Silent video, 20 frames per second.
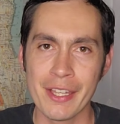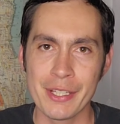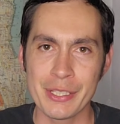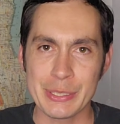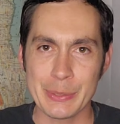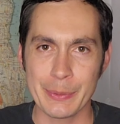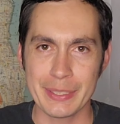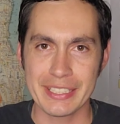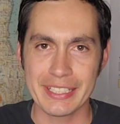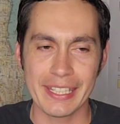
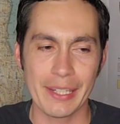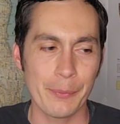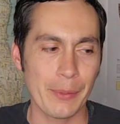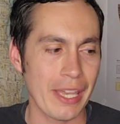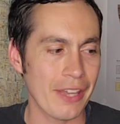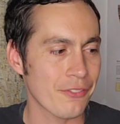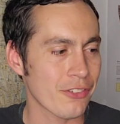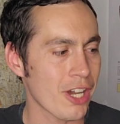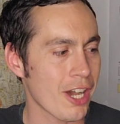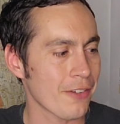So once again, we
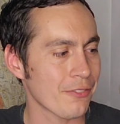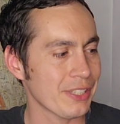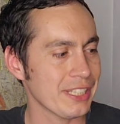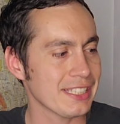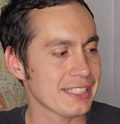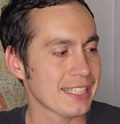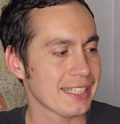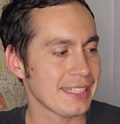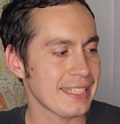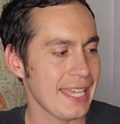have
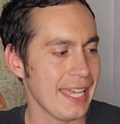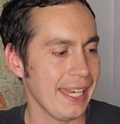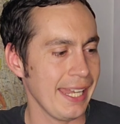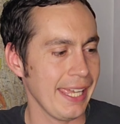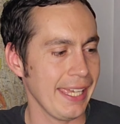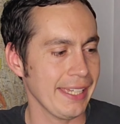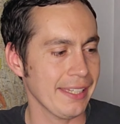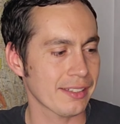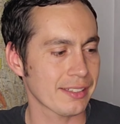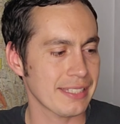coffees
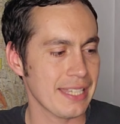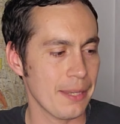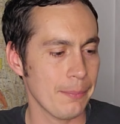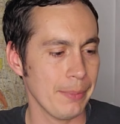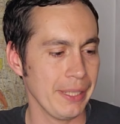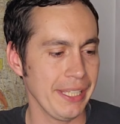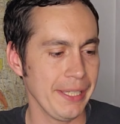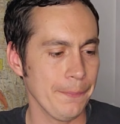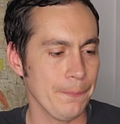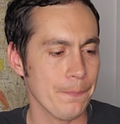10A,
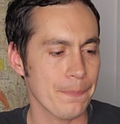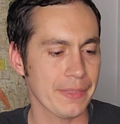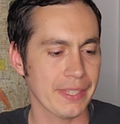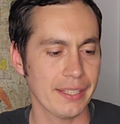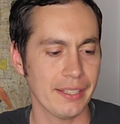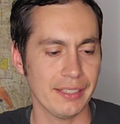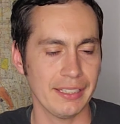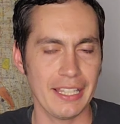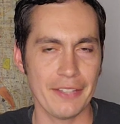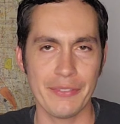10B,
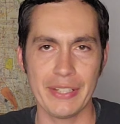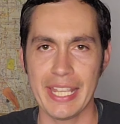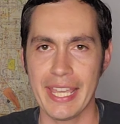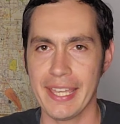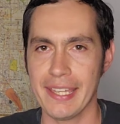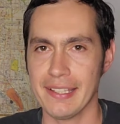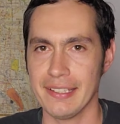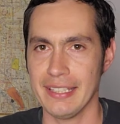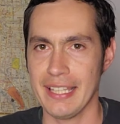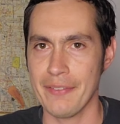
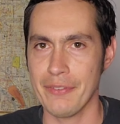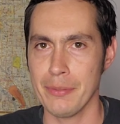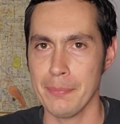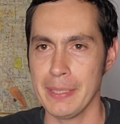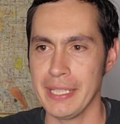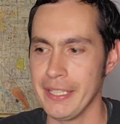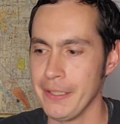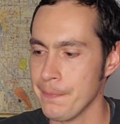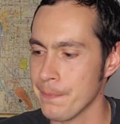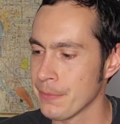11A,
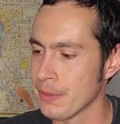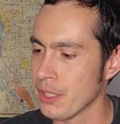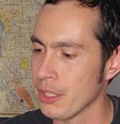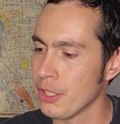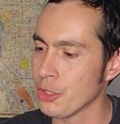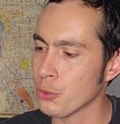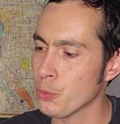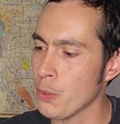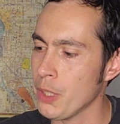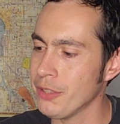11B,
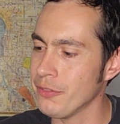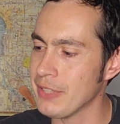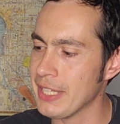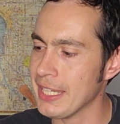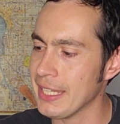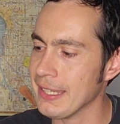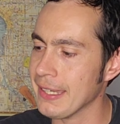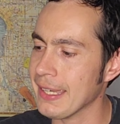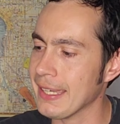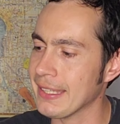
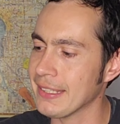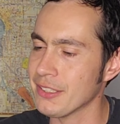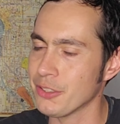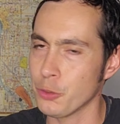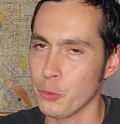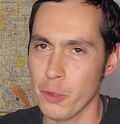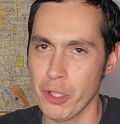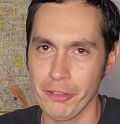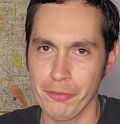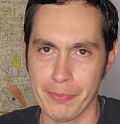12A, and
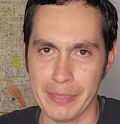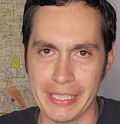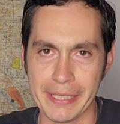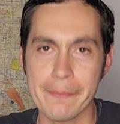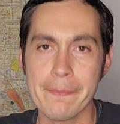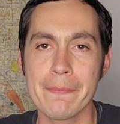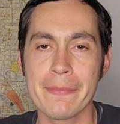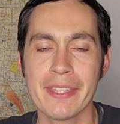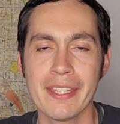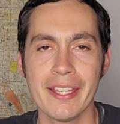
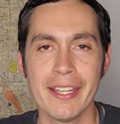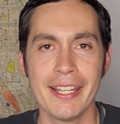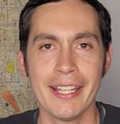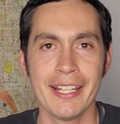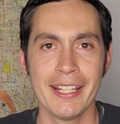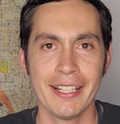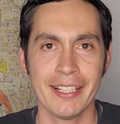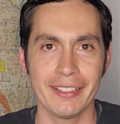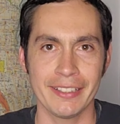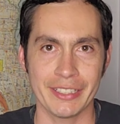12B.
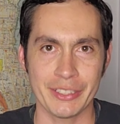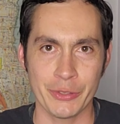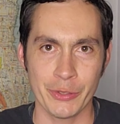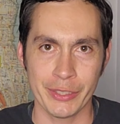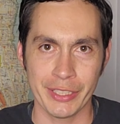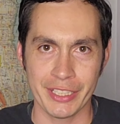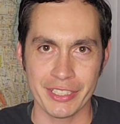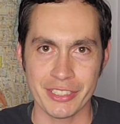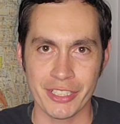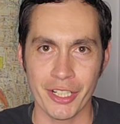Let's go
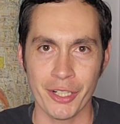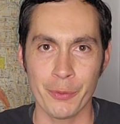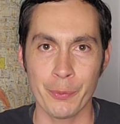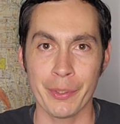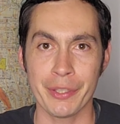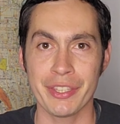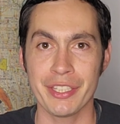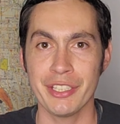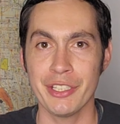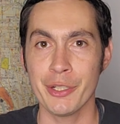ahead and get started
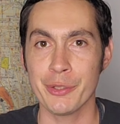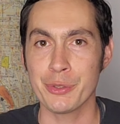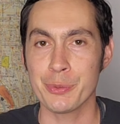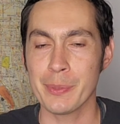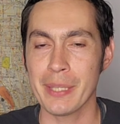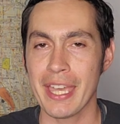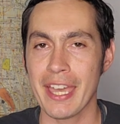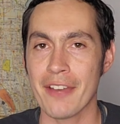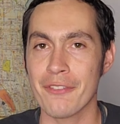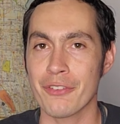with the notes
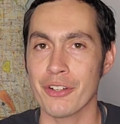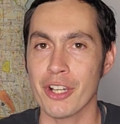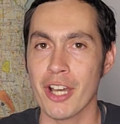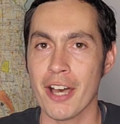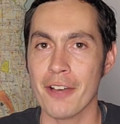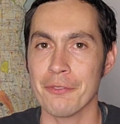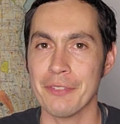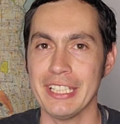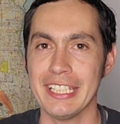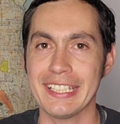we have for
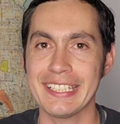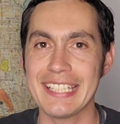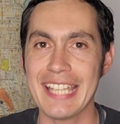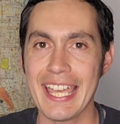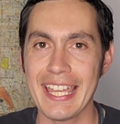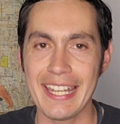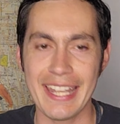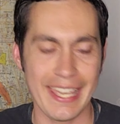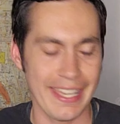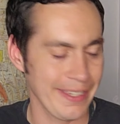coffee
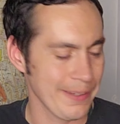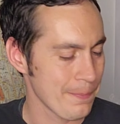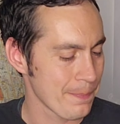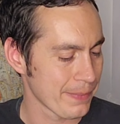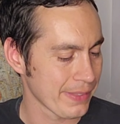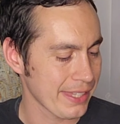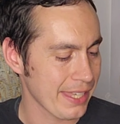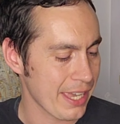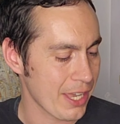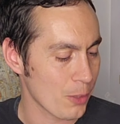
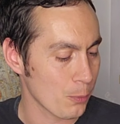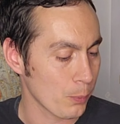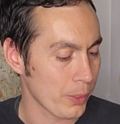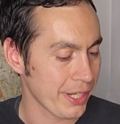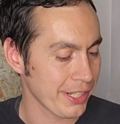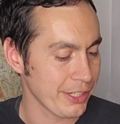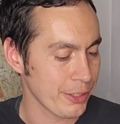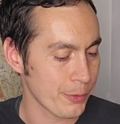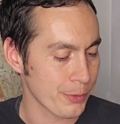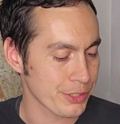10A. And what
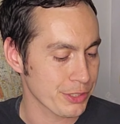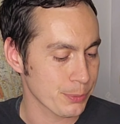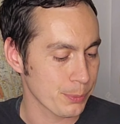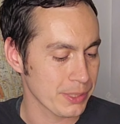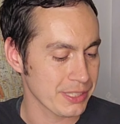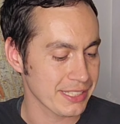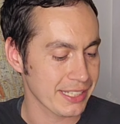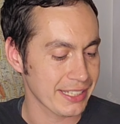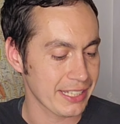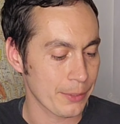I noticed
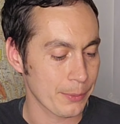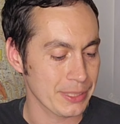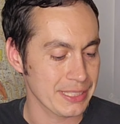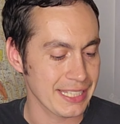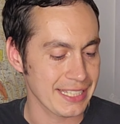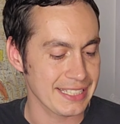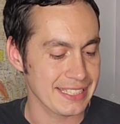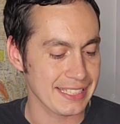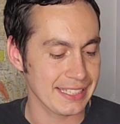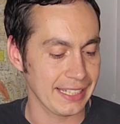was that there was
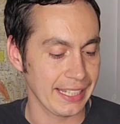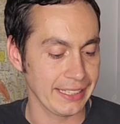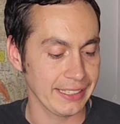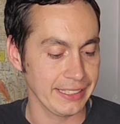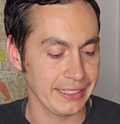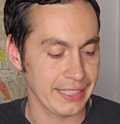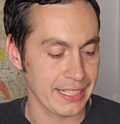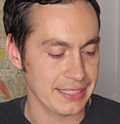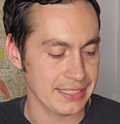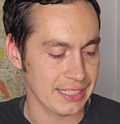a
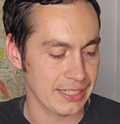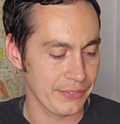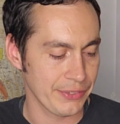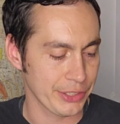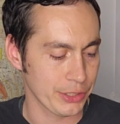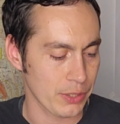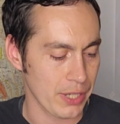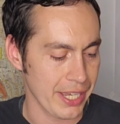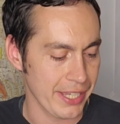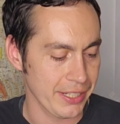slightly less
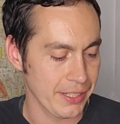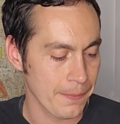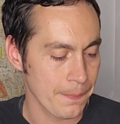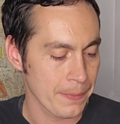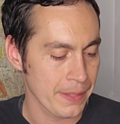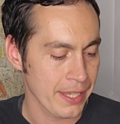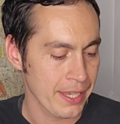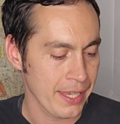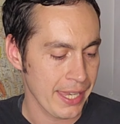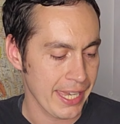even grind,
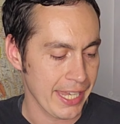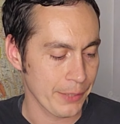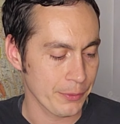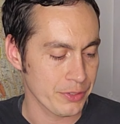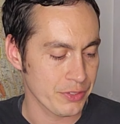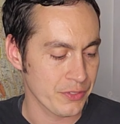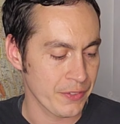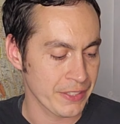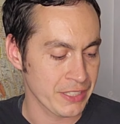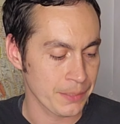and it
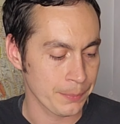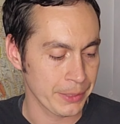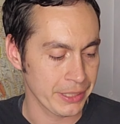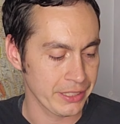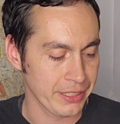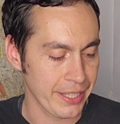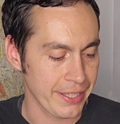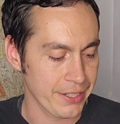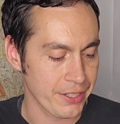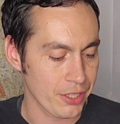was visibly
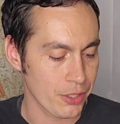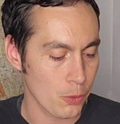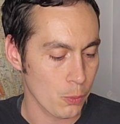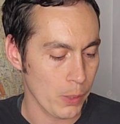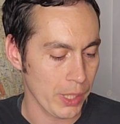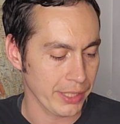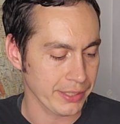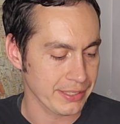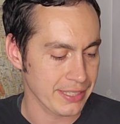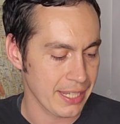lighter,
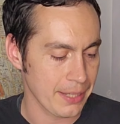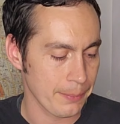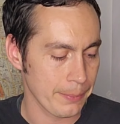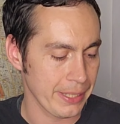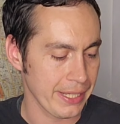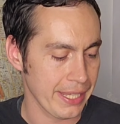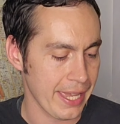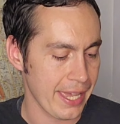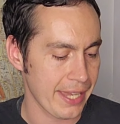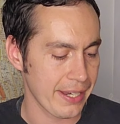while
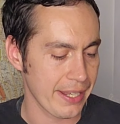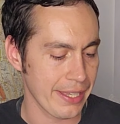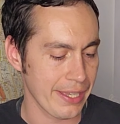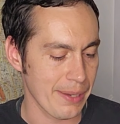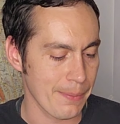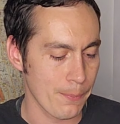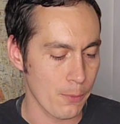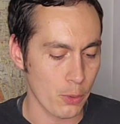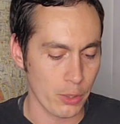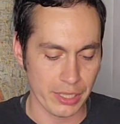10B had
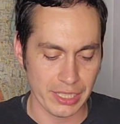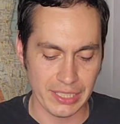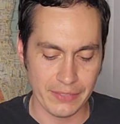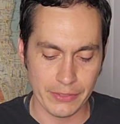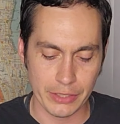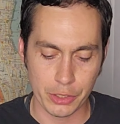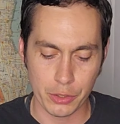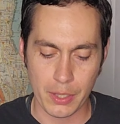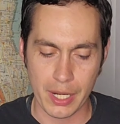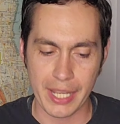a more
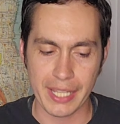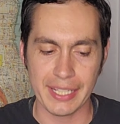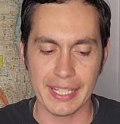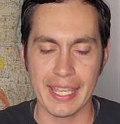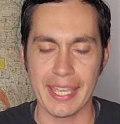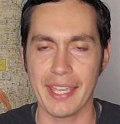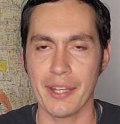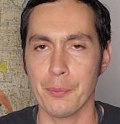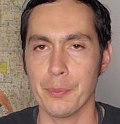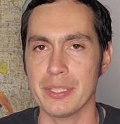even grind
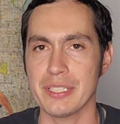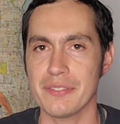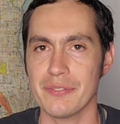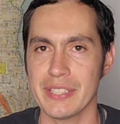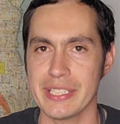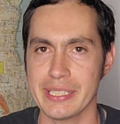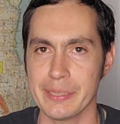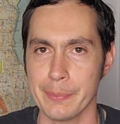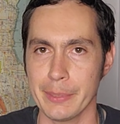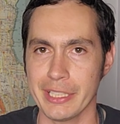and was
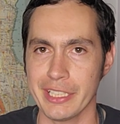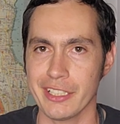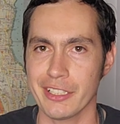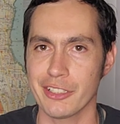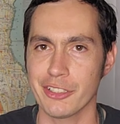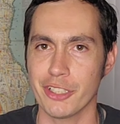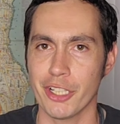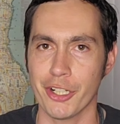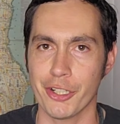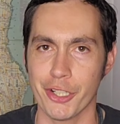visibly
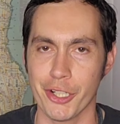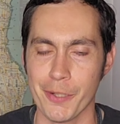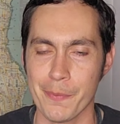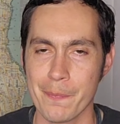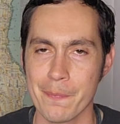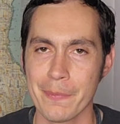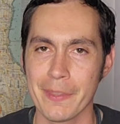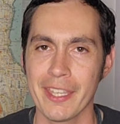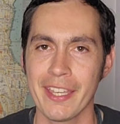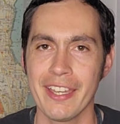darker.
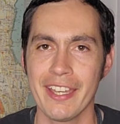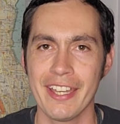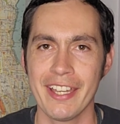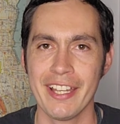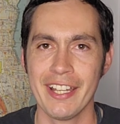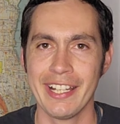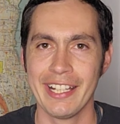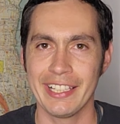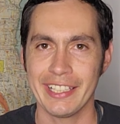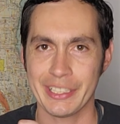
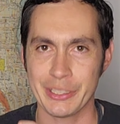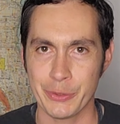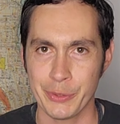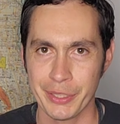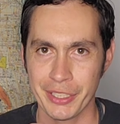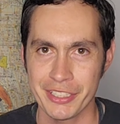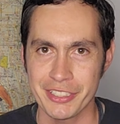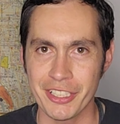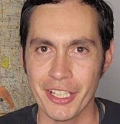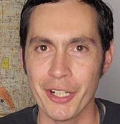Let's go
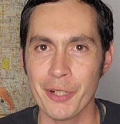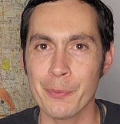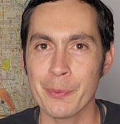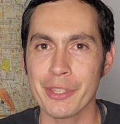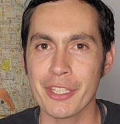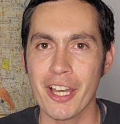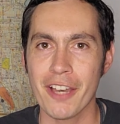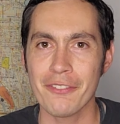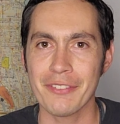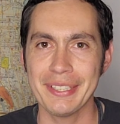ahead and get started
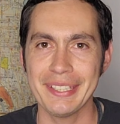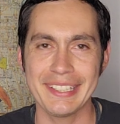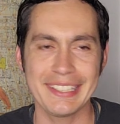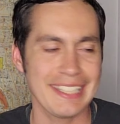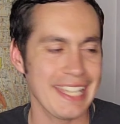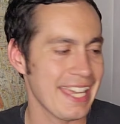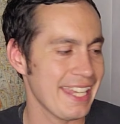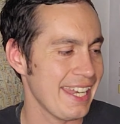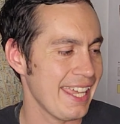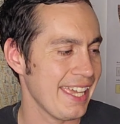with coffee
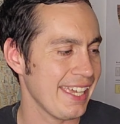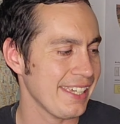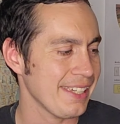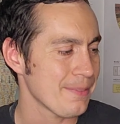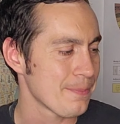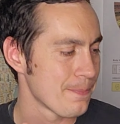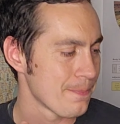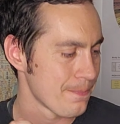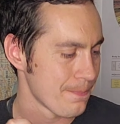10A.